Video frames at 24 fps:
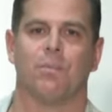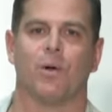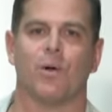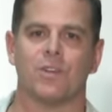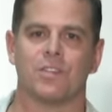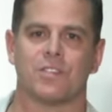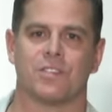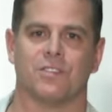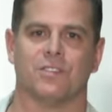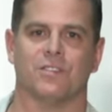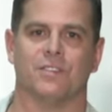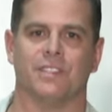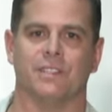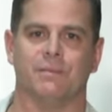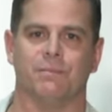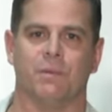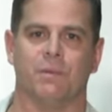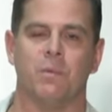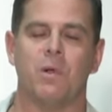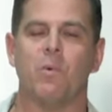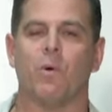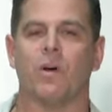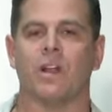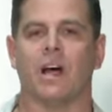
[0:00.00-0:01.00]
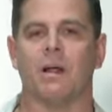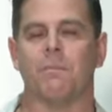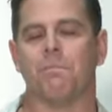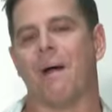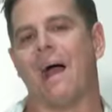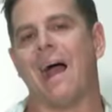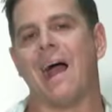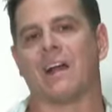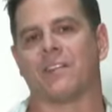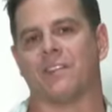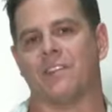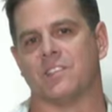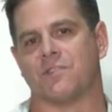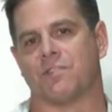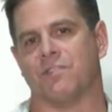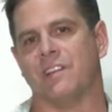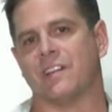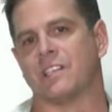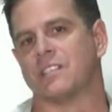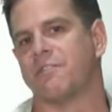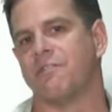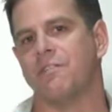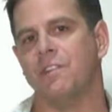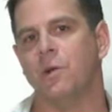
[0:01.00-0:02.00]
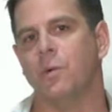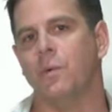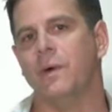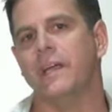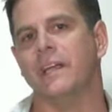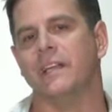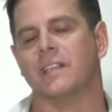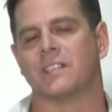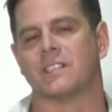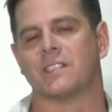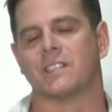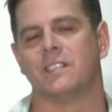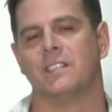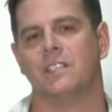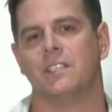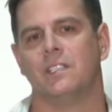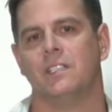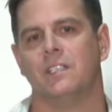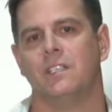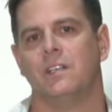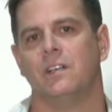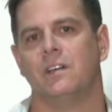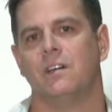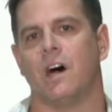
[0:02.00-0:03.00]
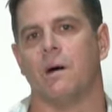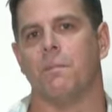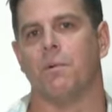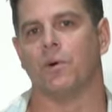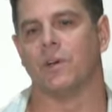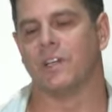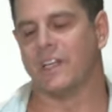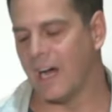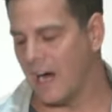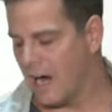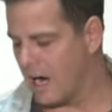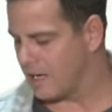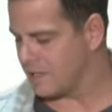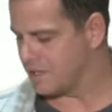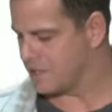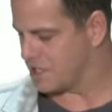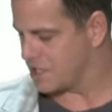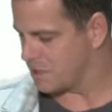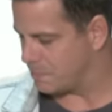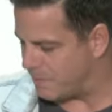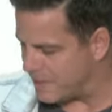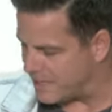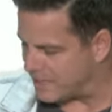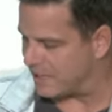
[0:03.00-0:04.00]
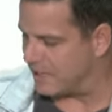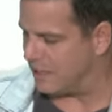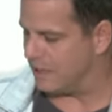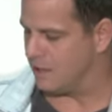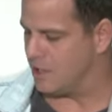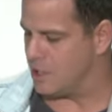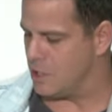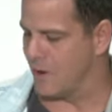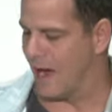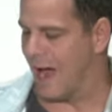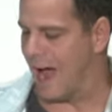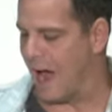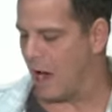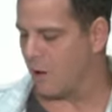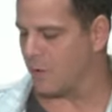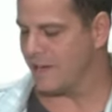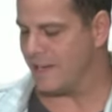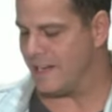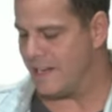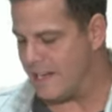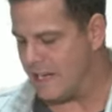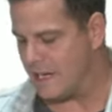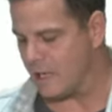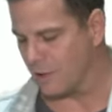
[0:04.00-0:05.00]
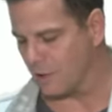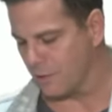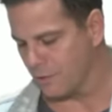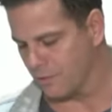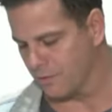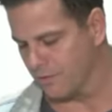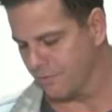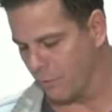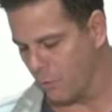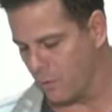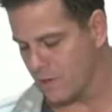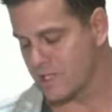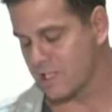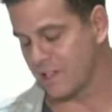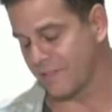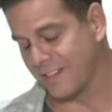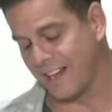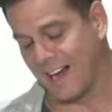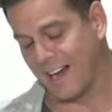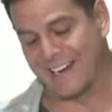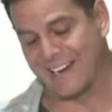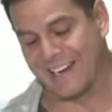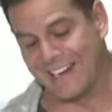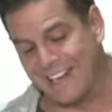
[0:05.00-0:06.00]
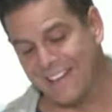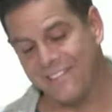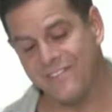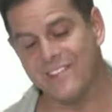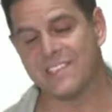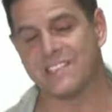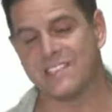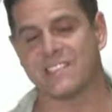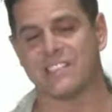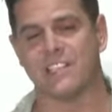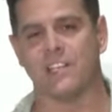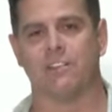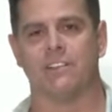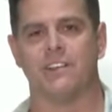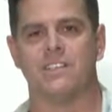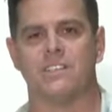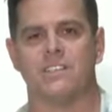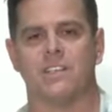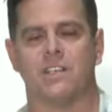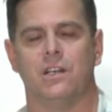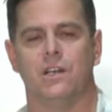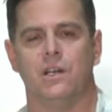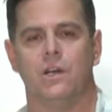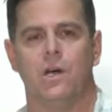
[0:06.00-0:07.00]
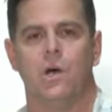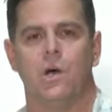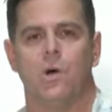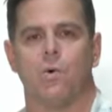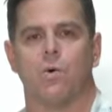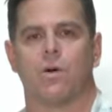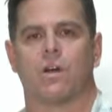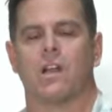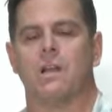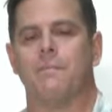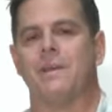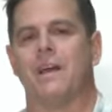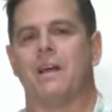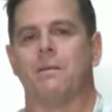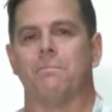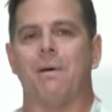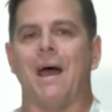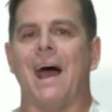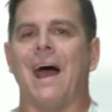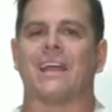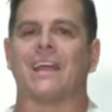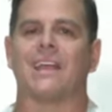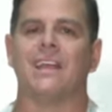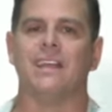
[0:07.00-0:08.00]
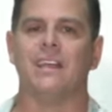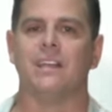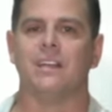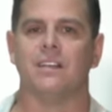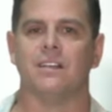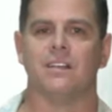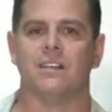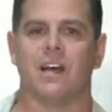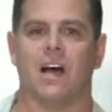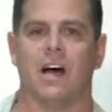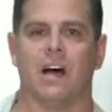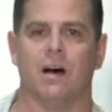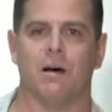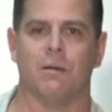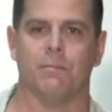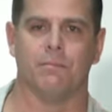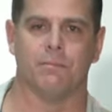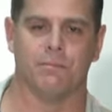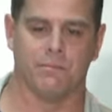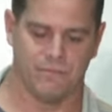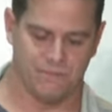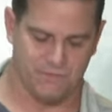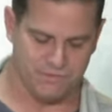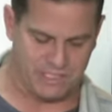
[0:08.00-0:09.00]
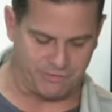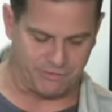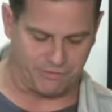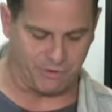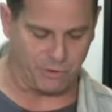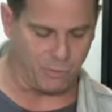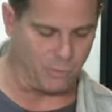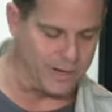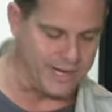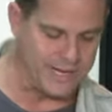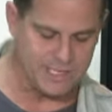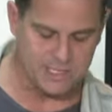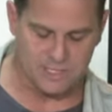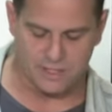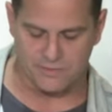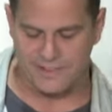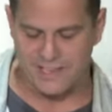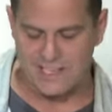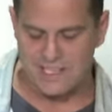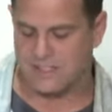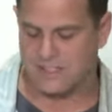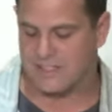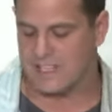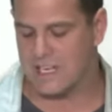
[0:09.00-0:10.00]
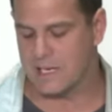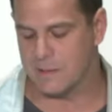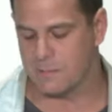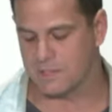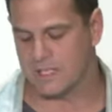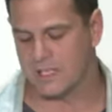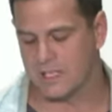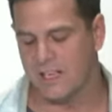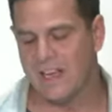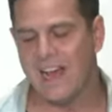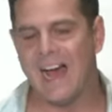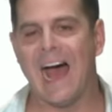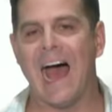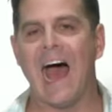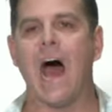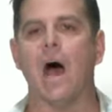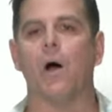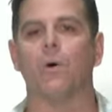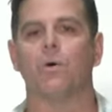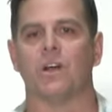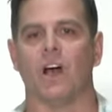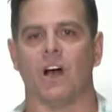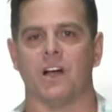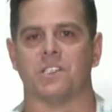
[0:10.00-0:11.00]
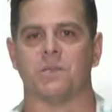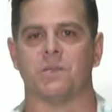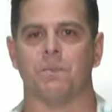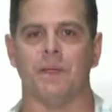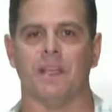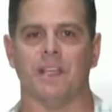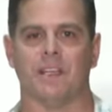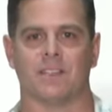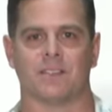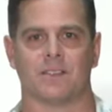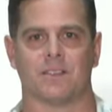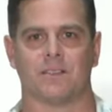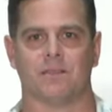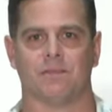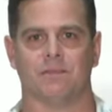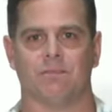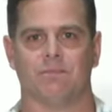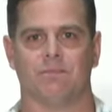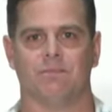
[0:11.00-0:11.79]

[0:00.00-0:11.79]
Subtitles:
personally. And we want to unpack this for the next few weeks, about God speaking to you, how to hear the voice of God. In this series, we're going to be unpacking different weeks, these themes, how God speaks.